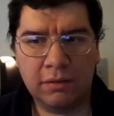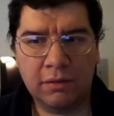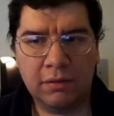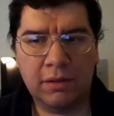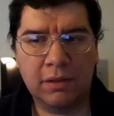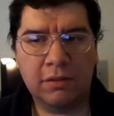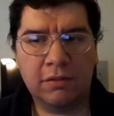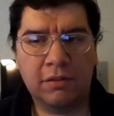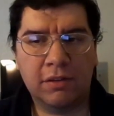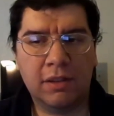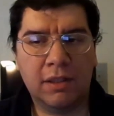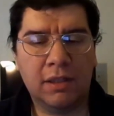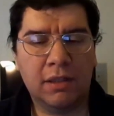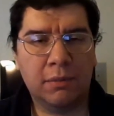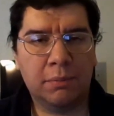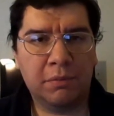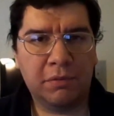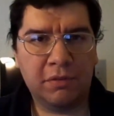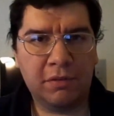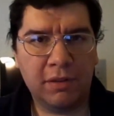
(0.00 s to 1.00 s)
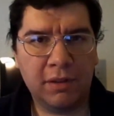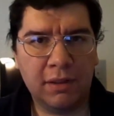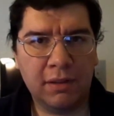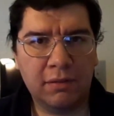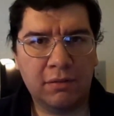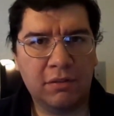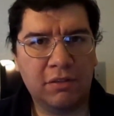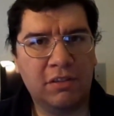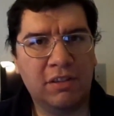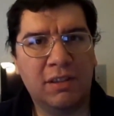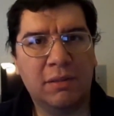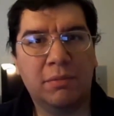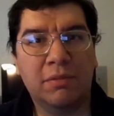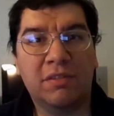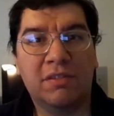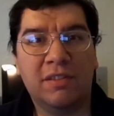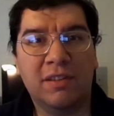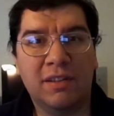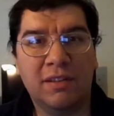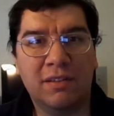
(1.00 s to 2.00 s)
So then she got upset. She
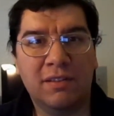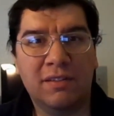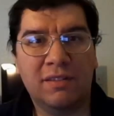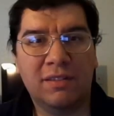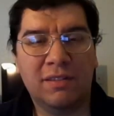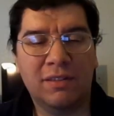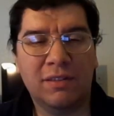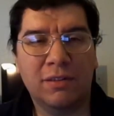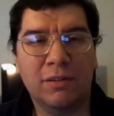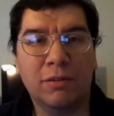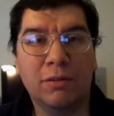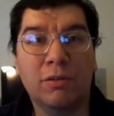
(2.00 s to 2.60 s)
even says